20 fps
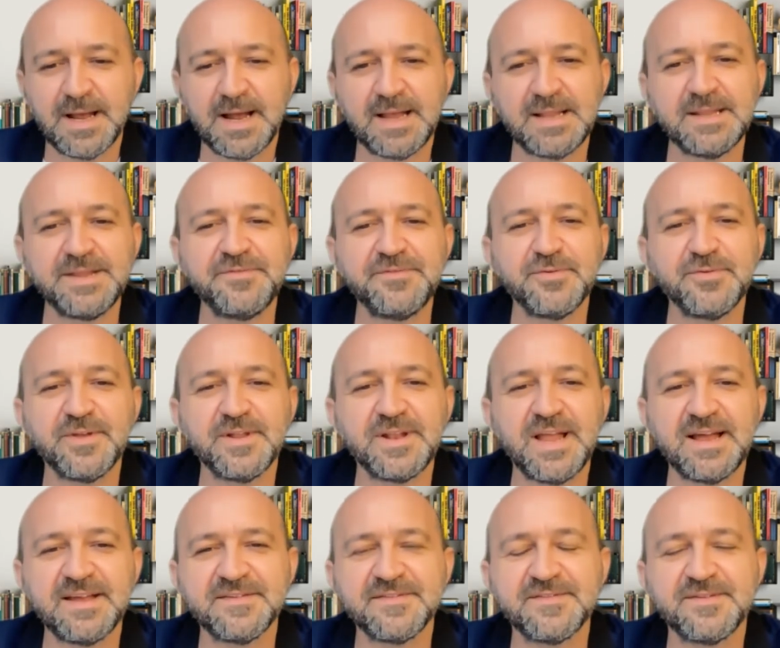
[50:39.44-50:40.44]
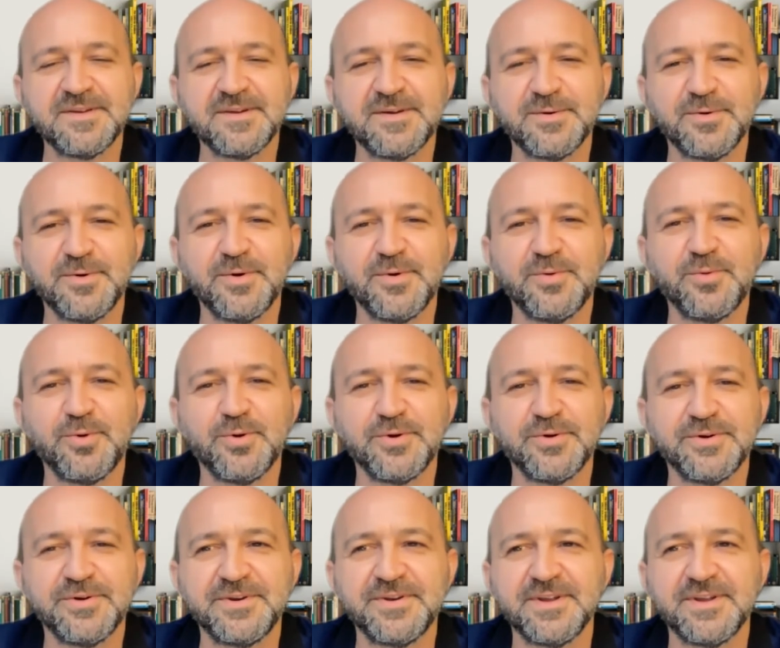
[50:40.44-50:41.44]
I'll leave you the last uh,
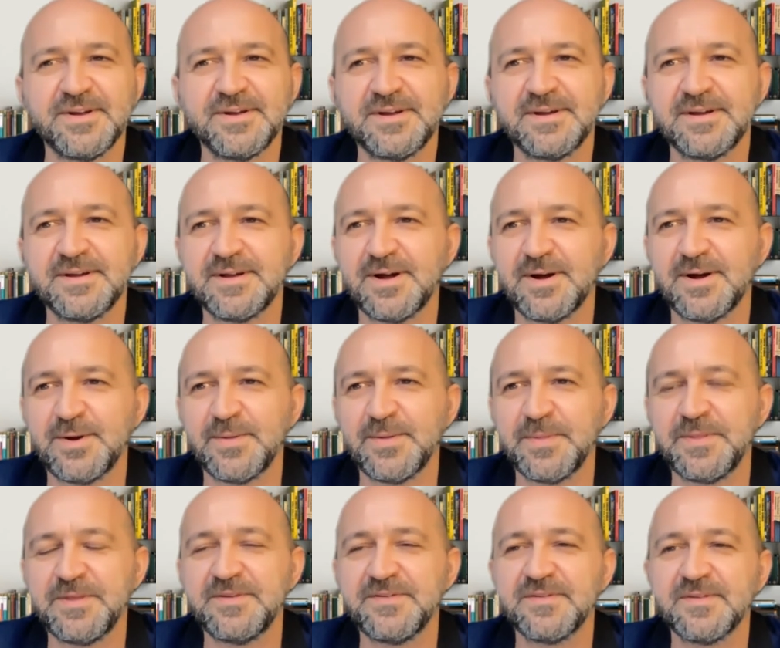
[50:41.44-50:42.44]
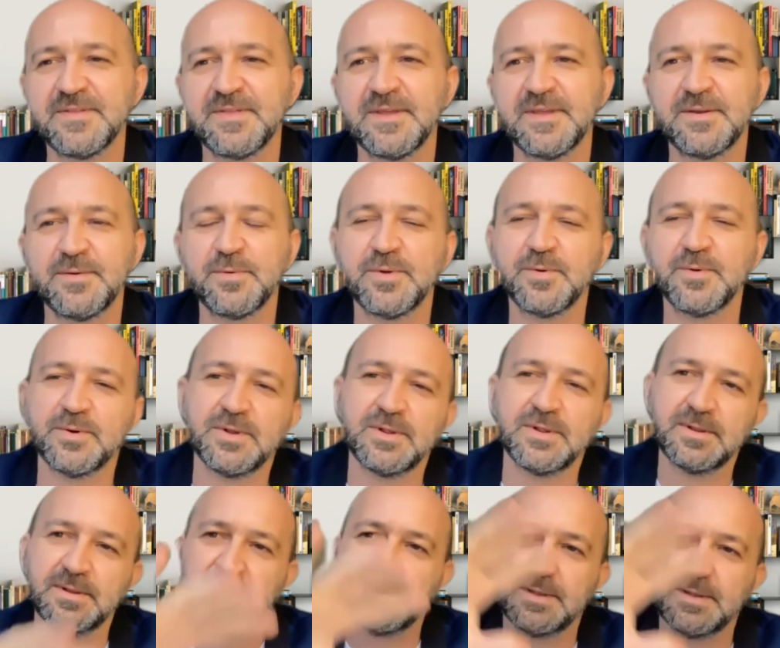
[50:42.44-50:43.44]
word uh, on this, and then we
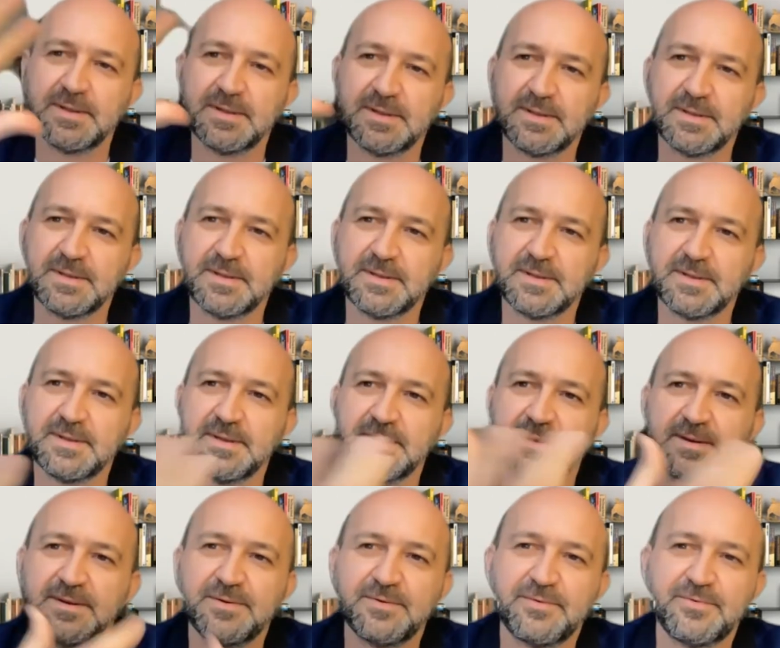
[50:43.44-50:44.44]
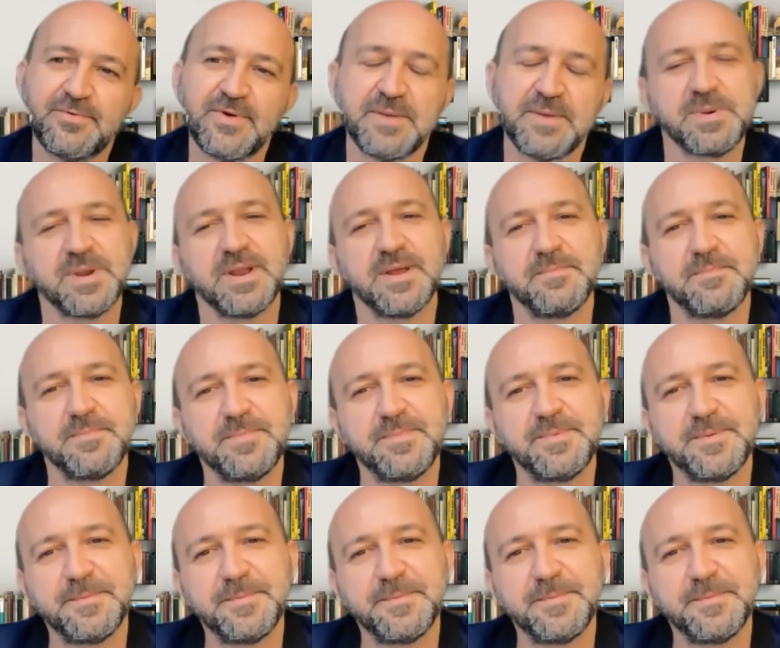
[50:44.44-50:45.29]
will wrap it up.